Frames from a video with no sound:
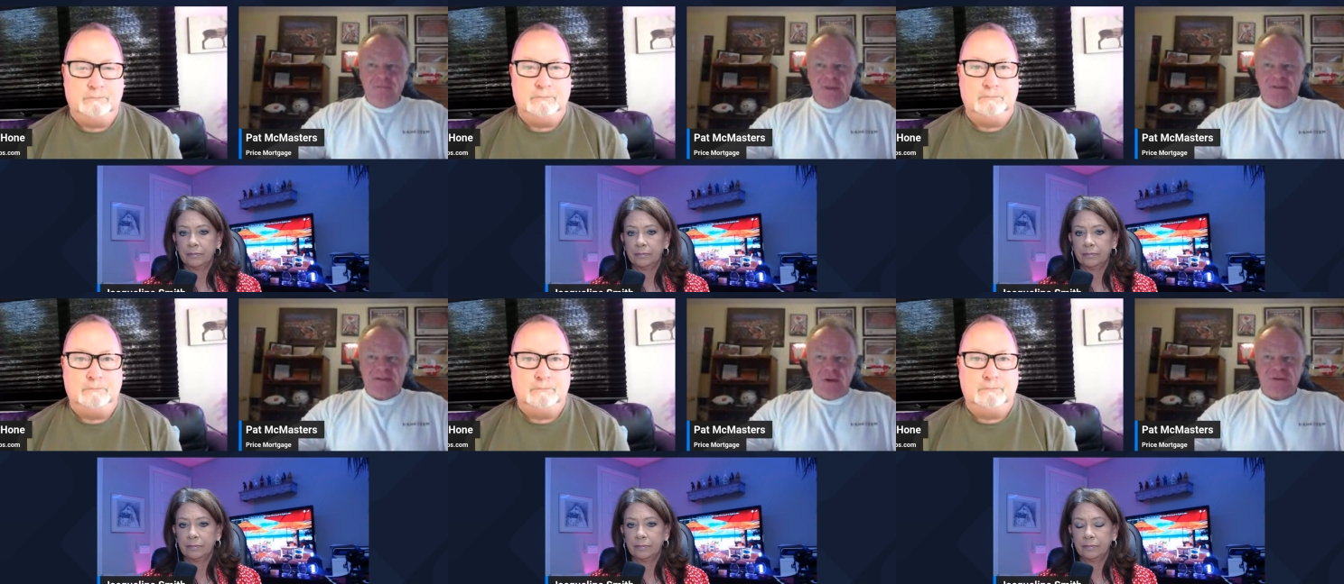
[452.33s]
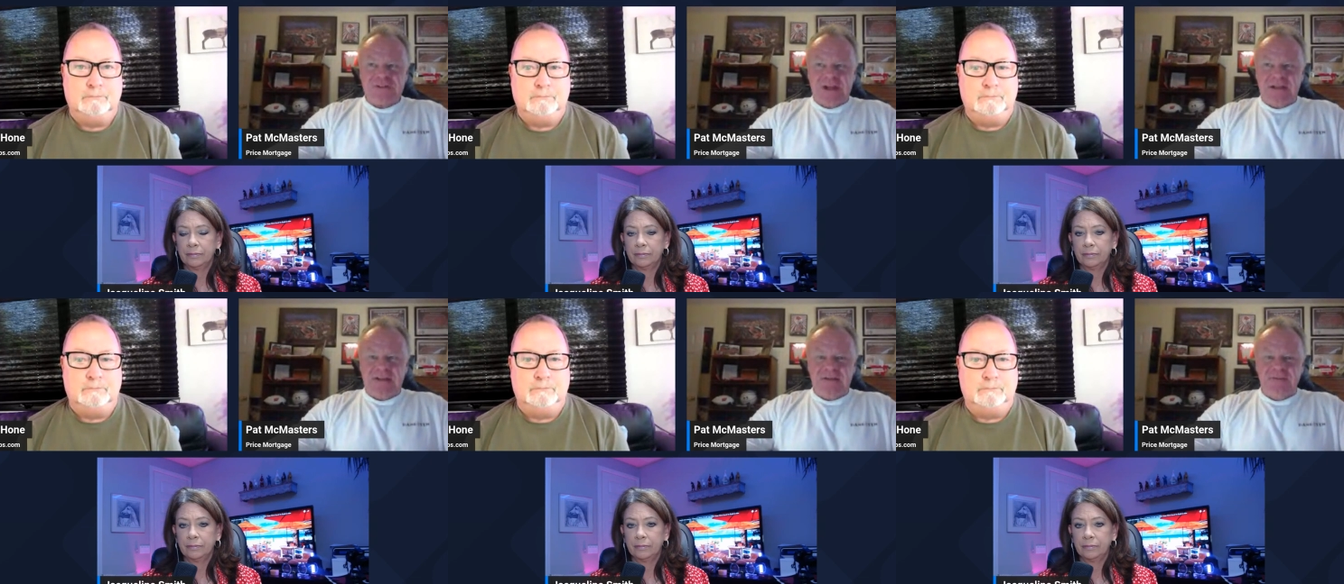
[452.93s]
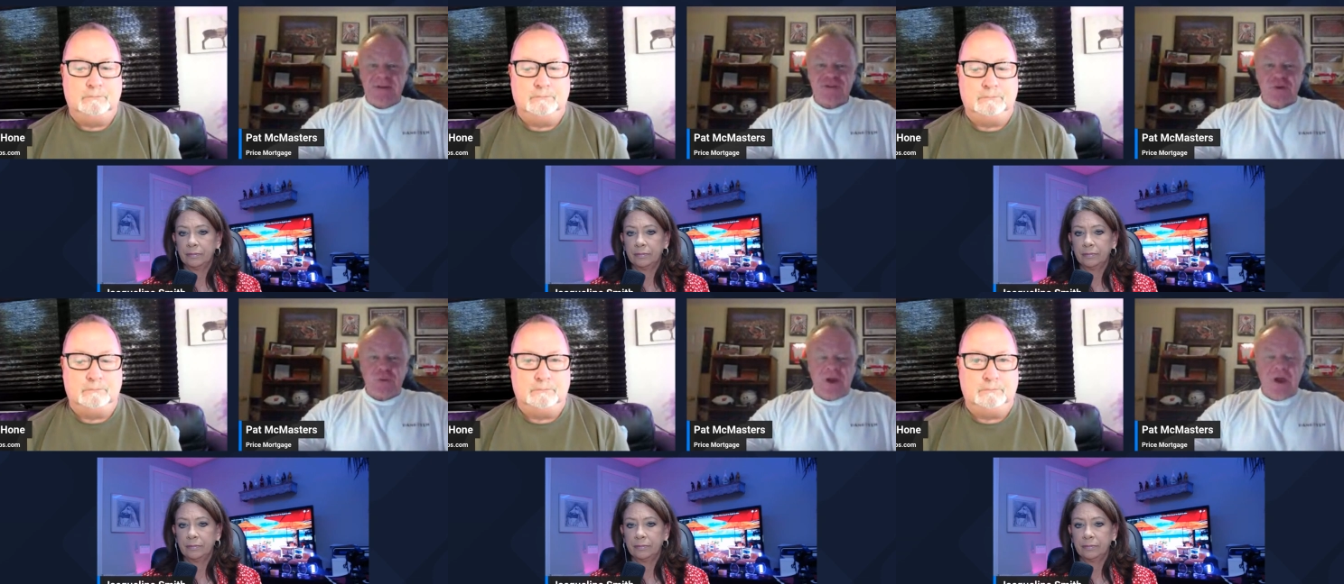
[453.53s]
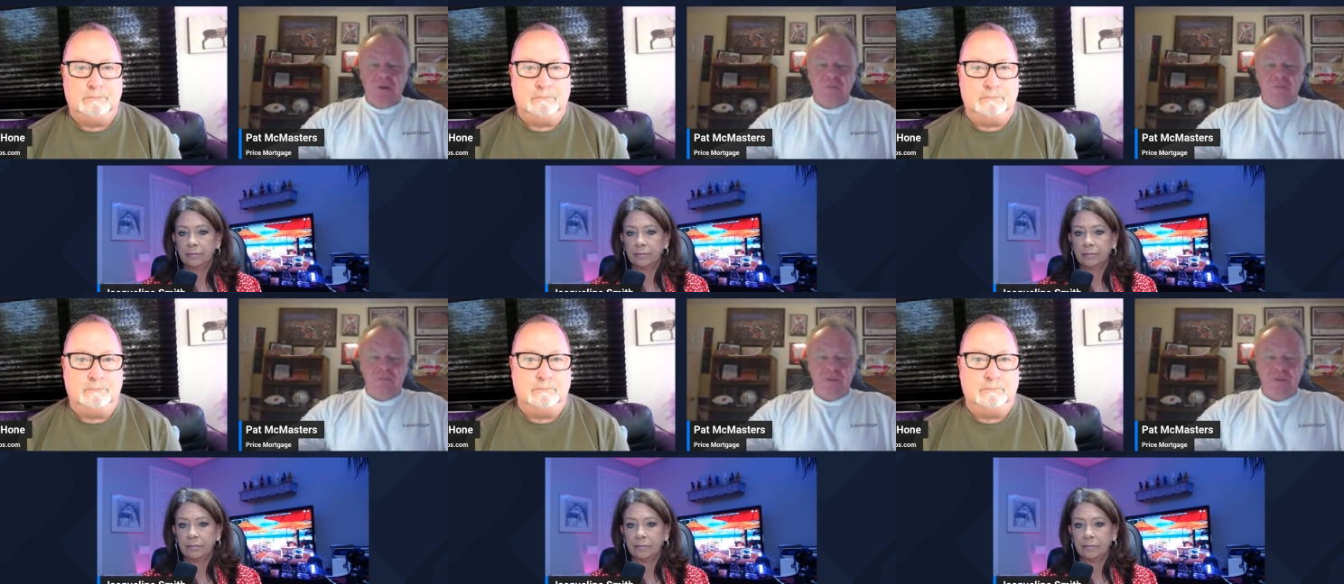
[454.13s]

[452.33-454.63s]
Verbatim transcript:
Speaker 1: it's outside the conventional realm.